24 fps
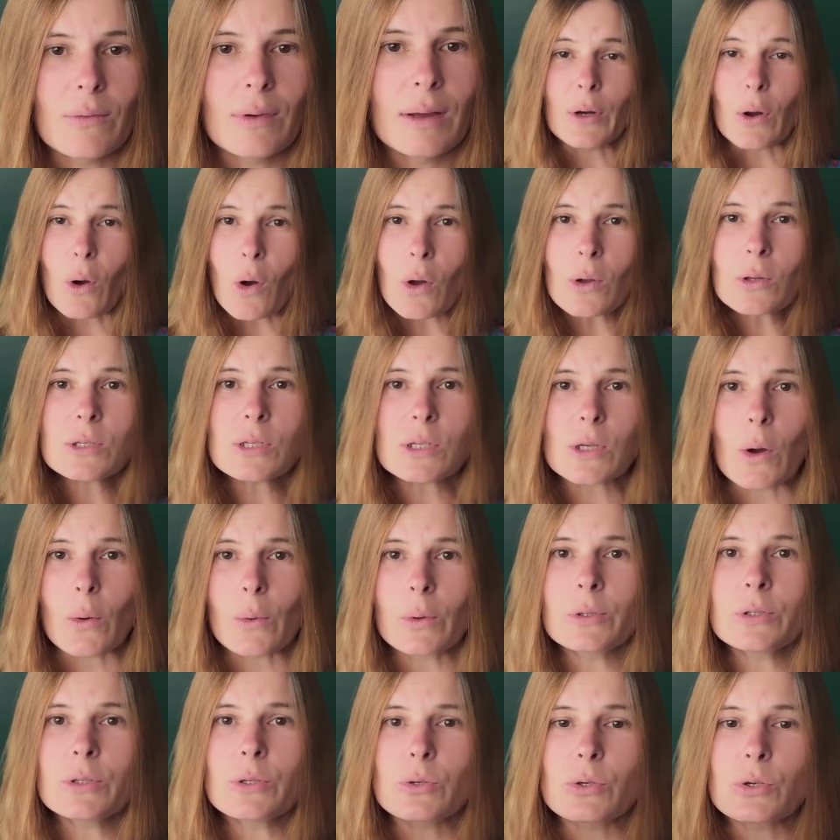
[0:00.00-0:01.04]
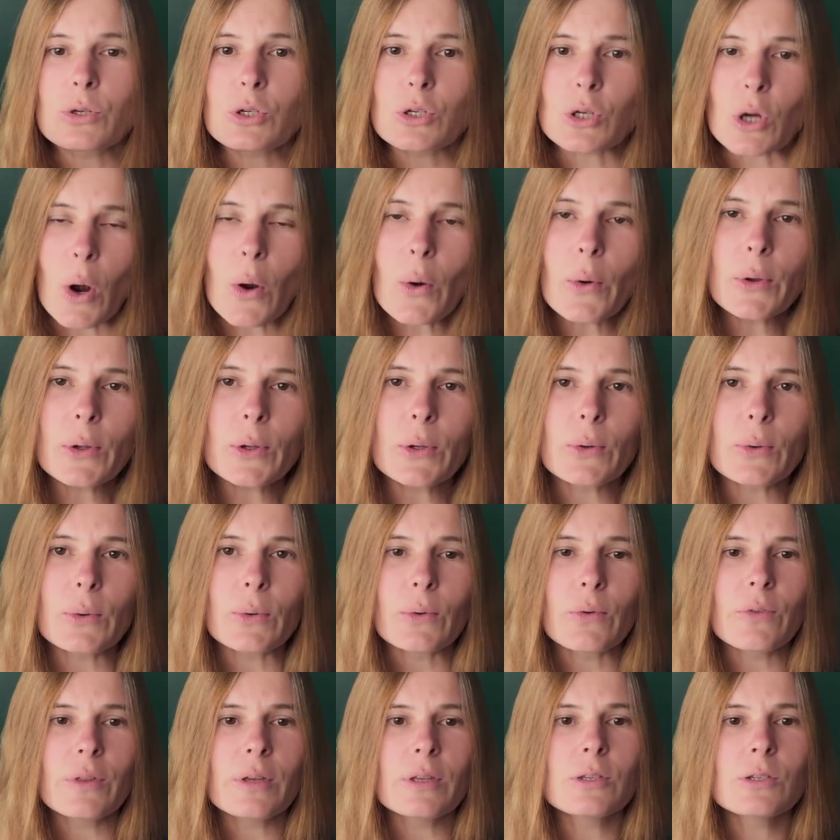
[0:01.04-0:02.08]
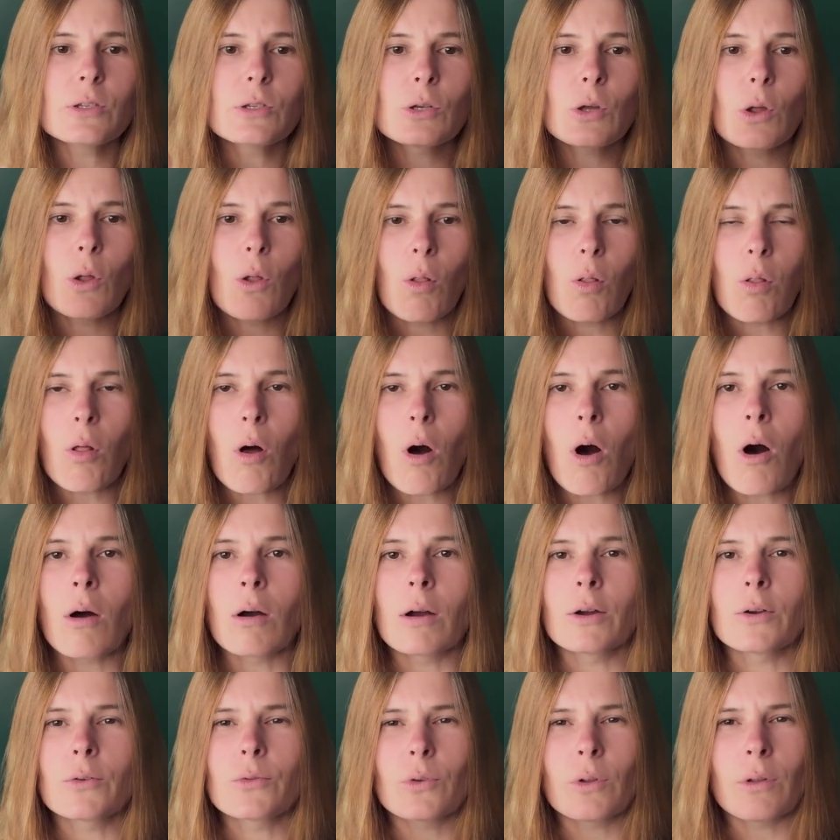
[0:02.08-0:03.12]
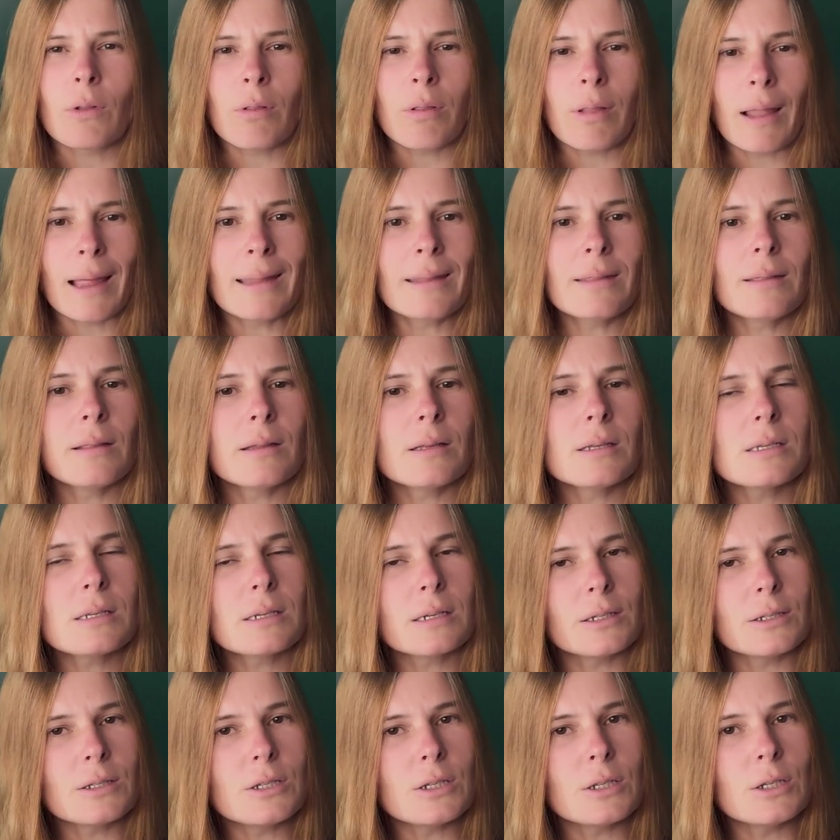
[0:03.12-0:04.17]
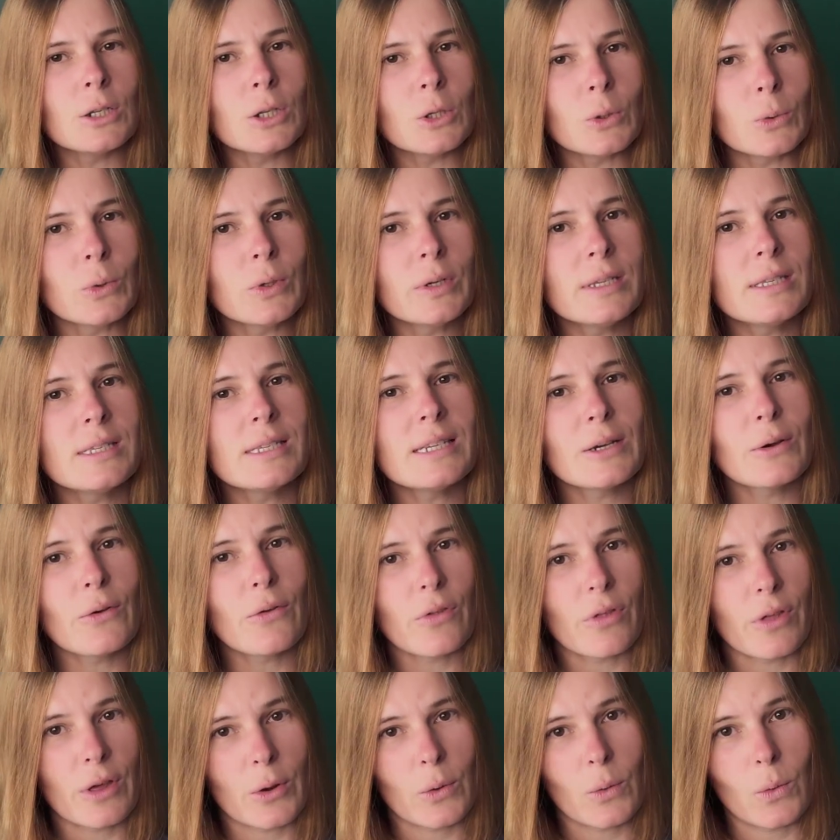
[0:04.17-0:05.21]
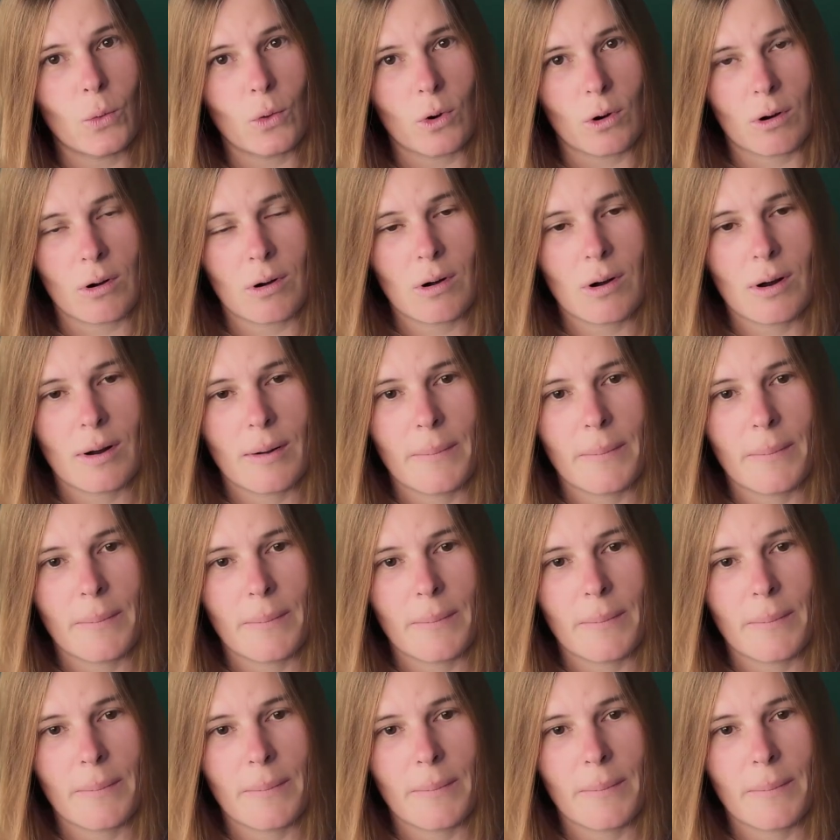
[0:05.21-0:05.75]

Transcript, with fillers: But also, I want to show you this long, relentless continuity of their work.